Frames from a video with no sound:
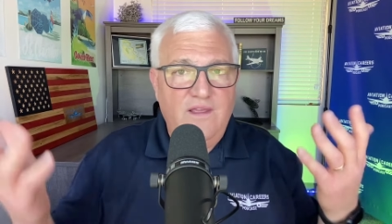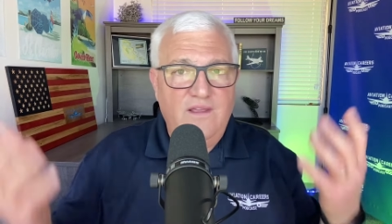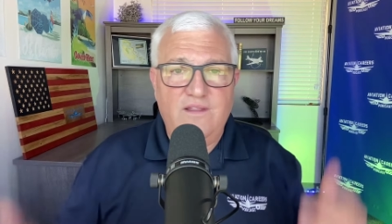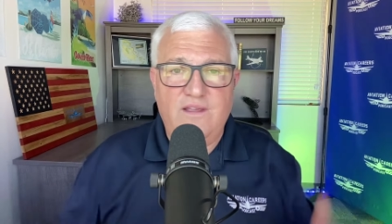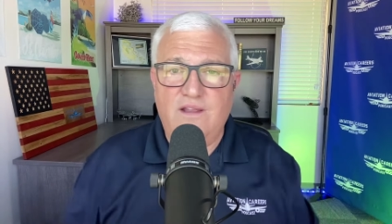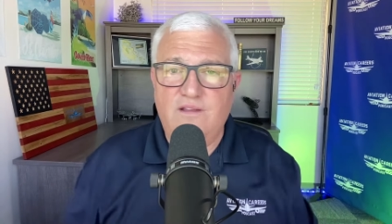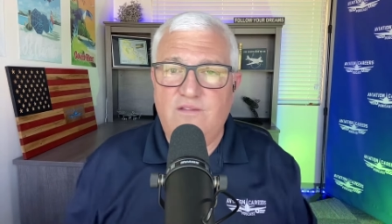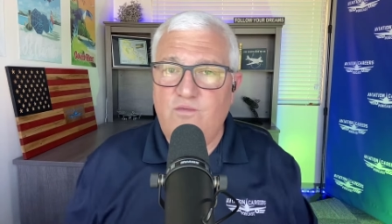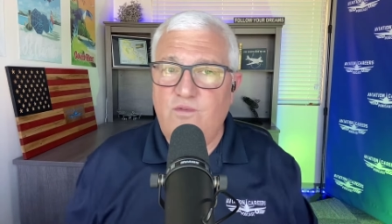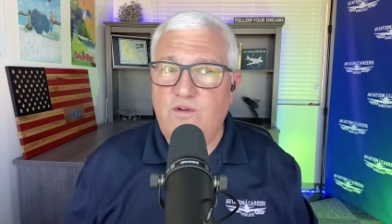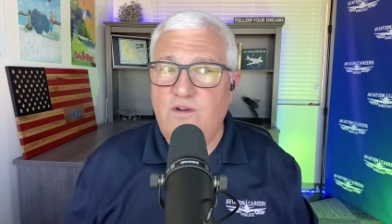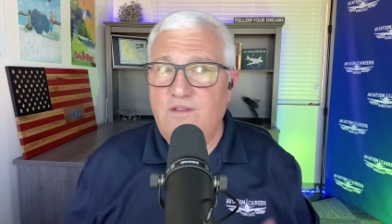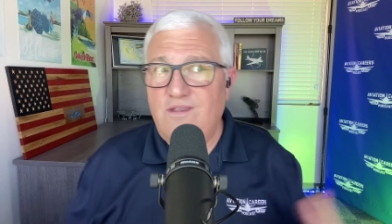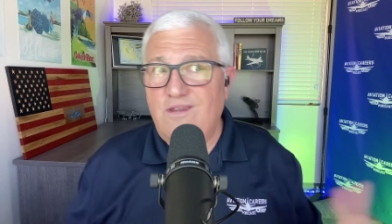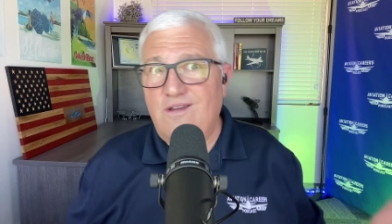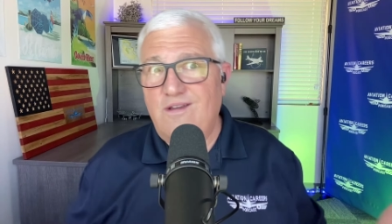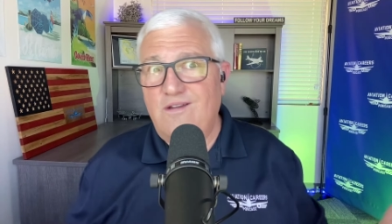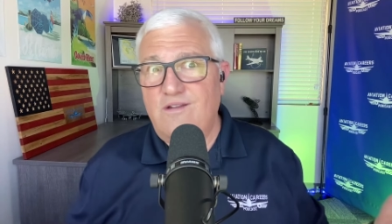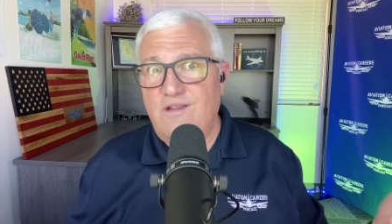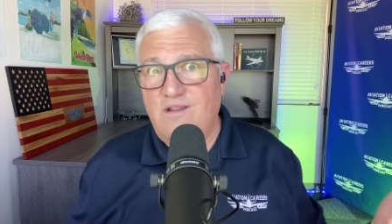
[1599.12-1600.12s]
that's where the
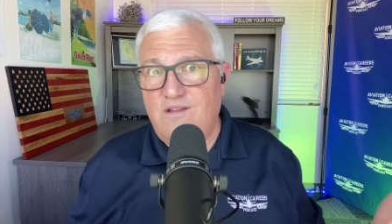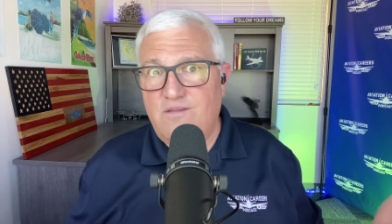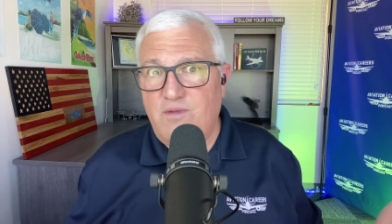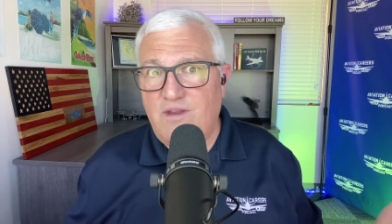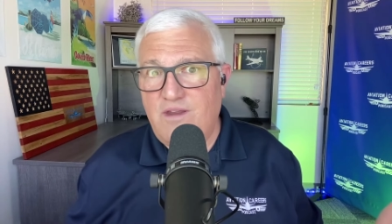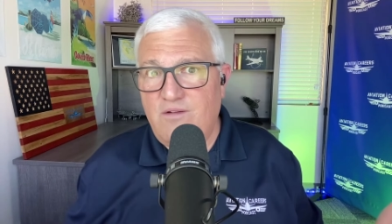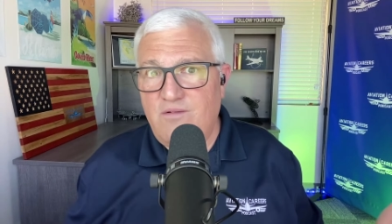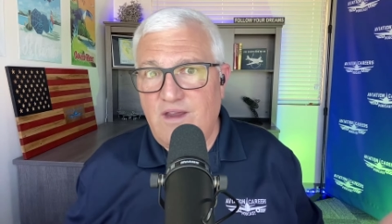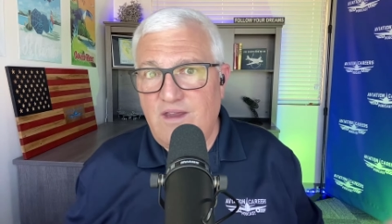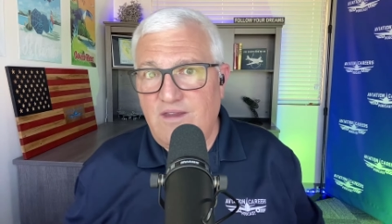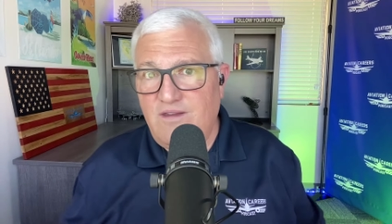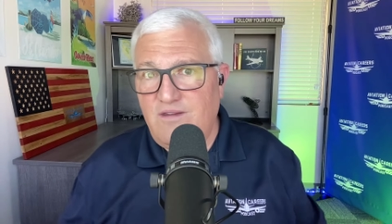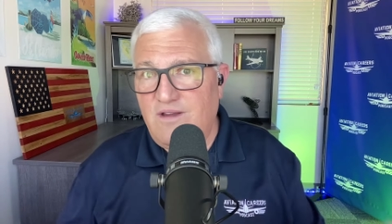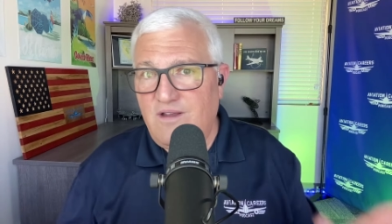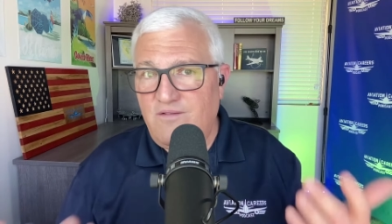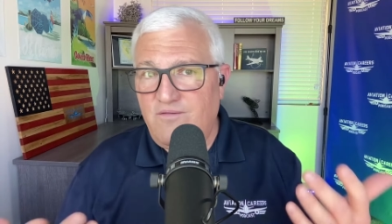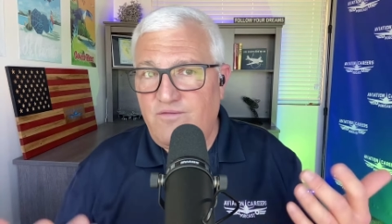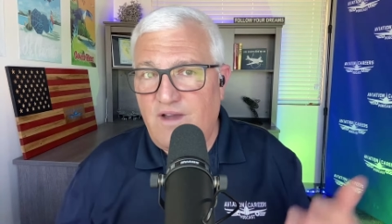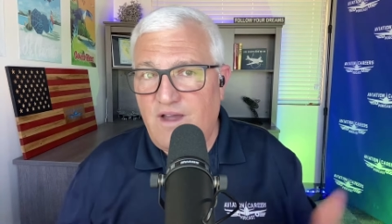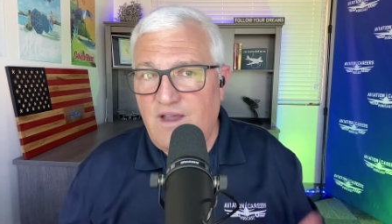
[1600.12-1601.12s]
internet's been great. You
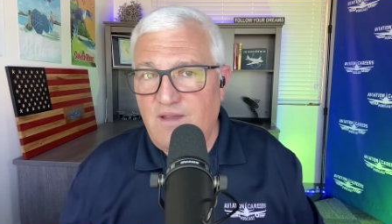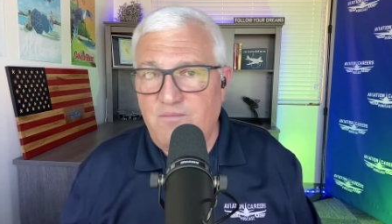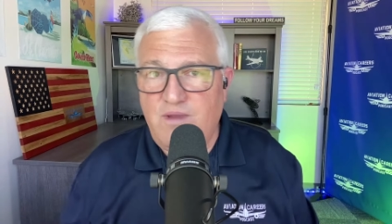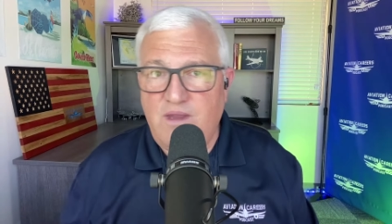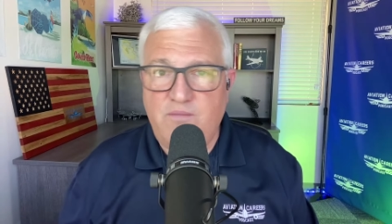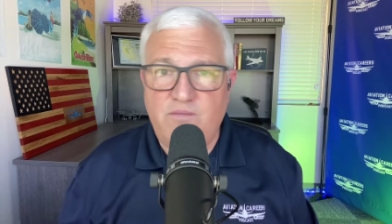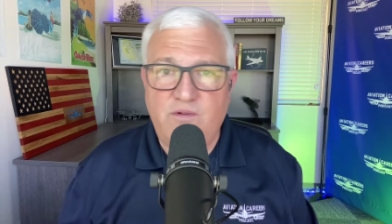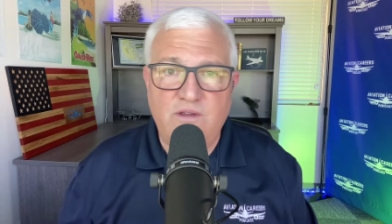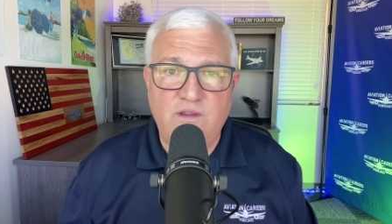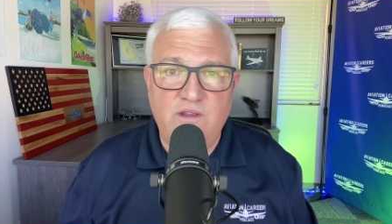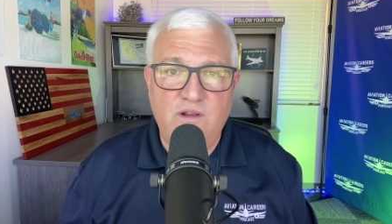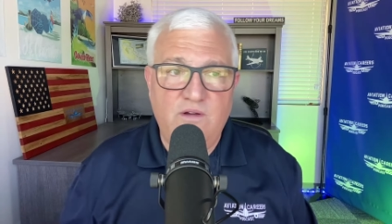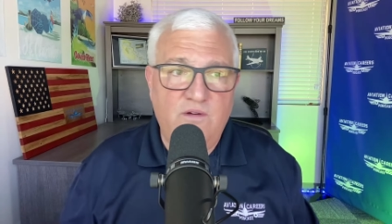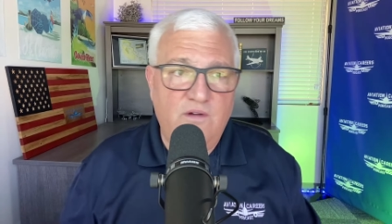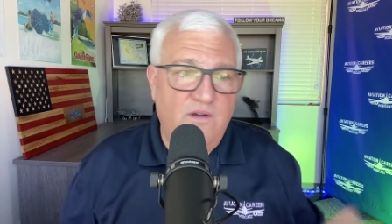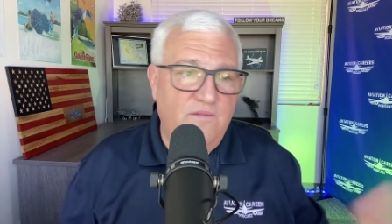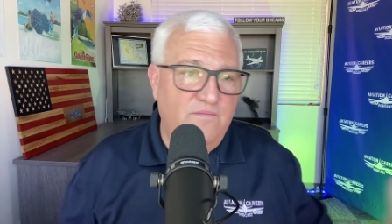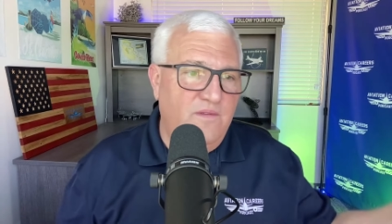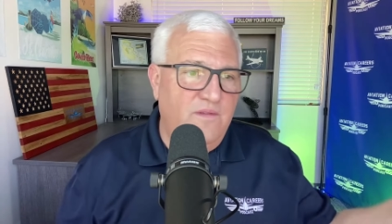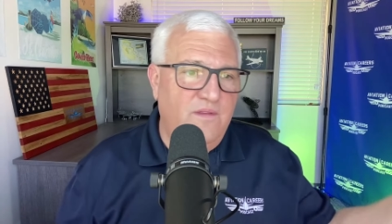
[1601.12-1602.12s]
can find
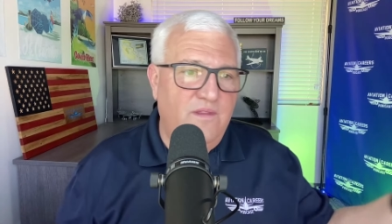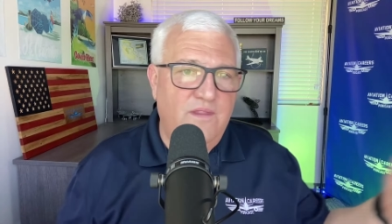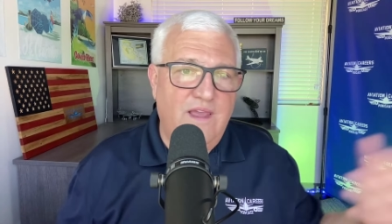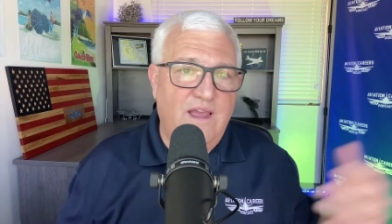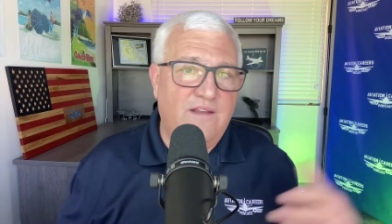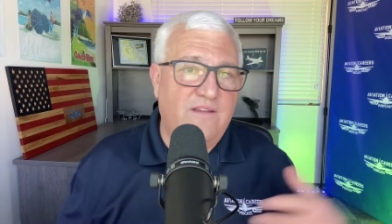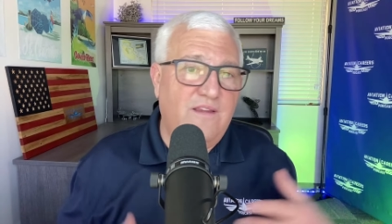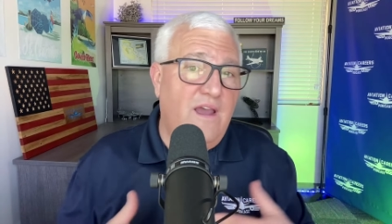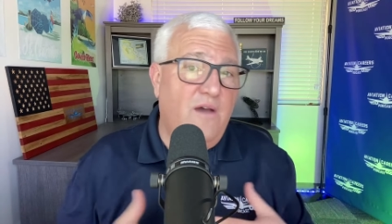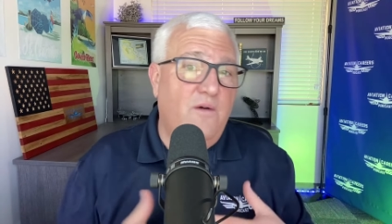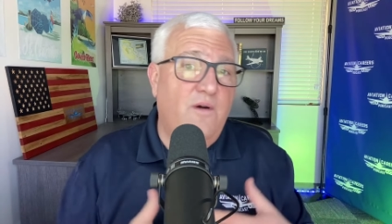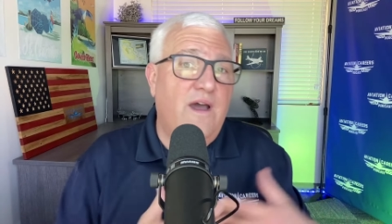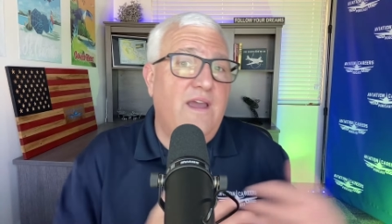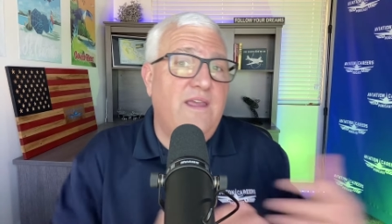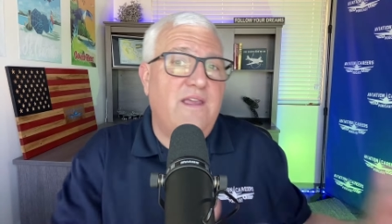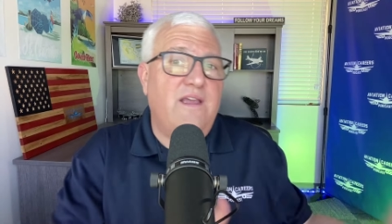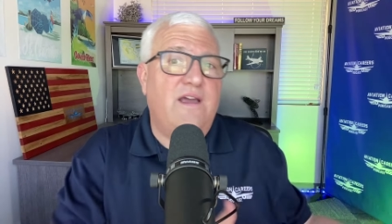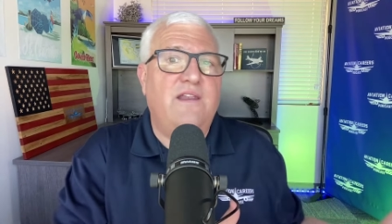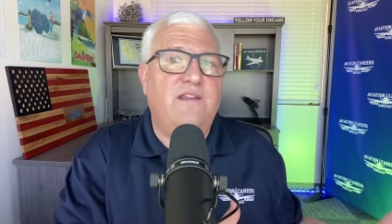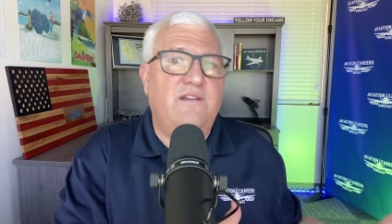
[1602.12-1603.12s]
people. That's how
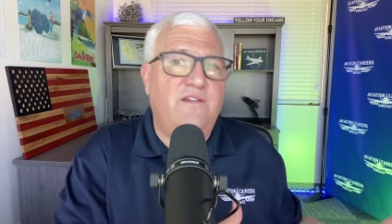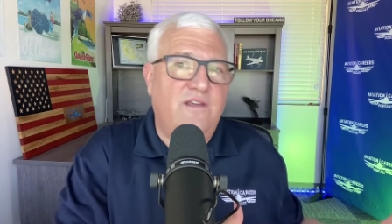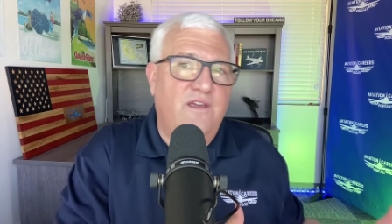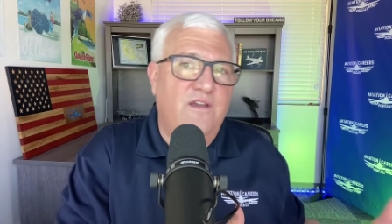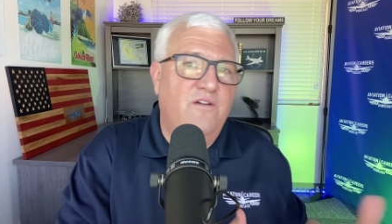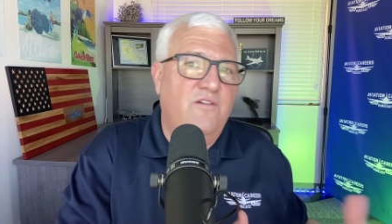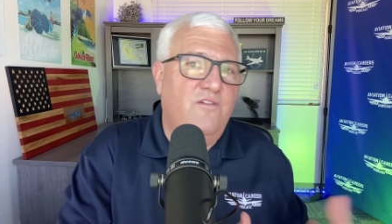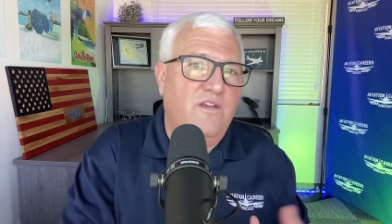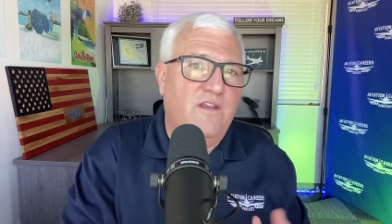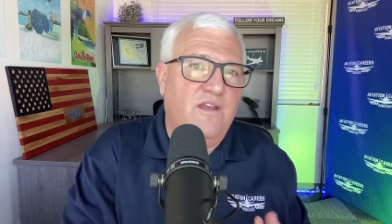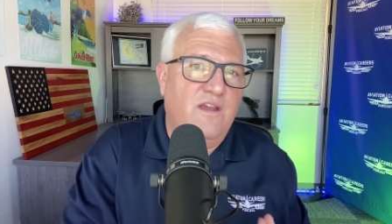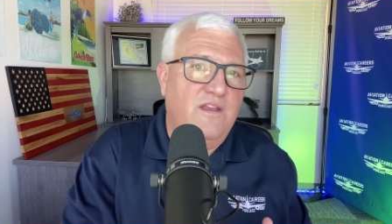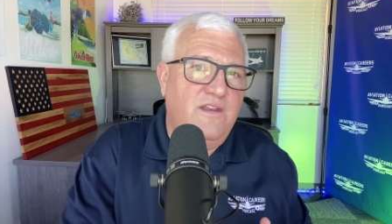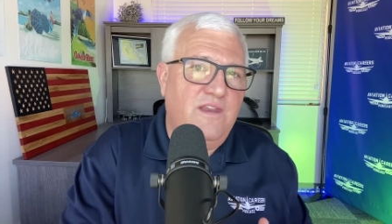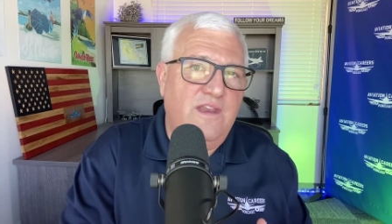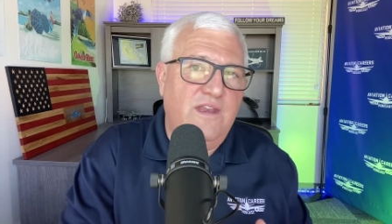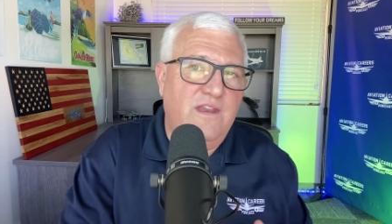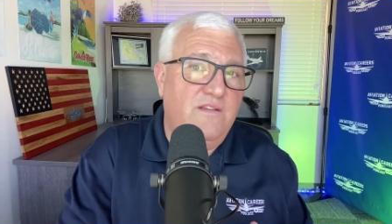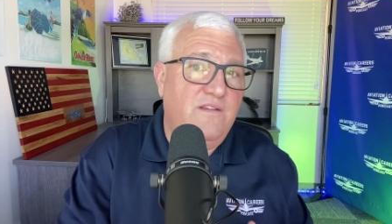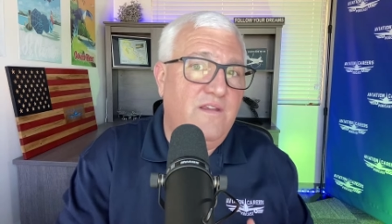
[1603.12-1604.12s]
I got into coaching. I
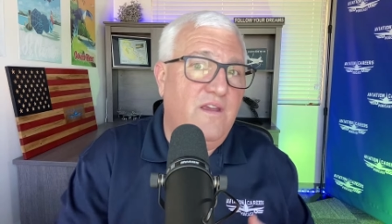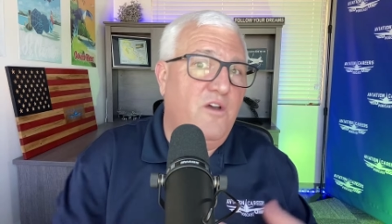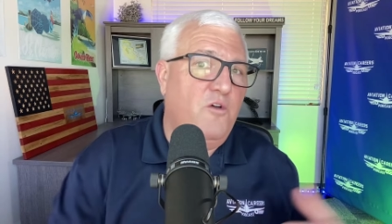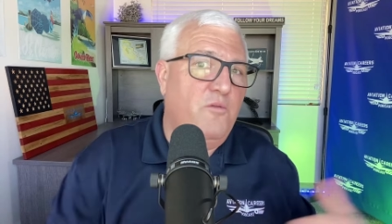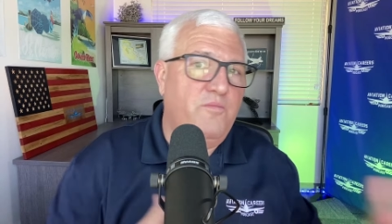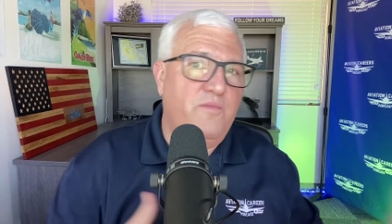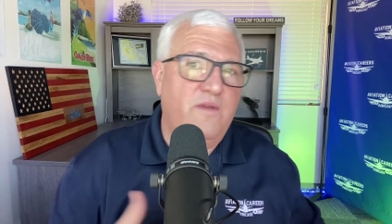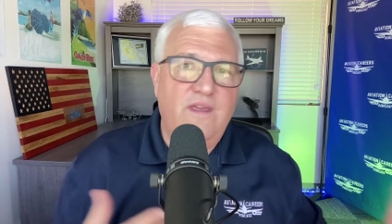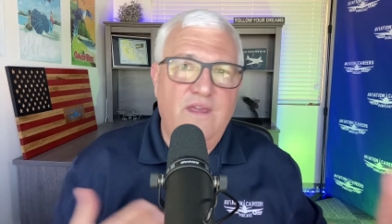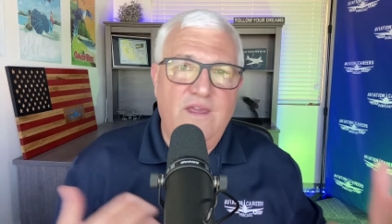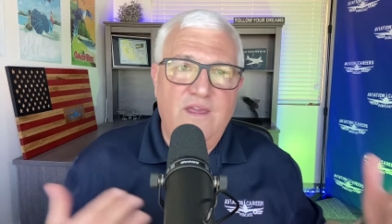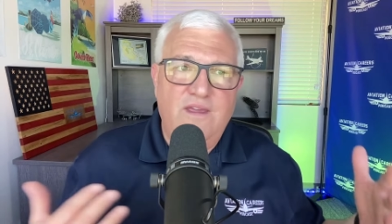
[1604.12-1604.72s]
needed help.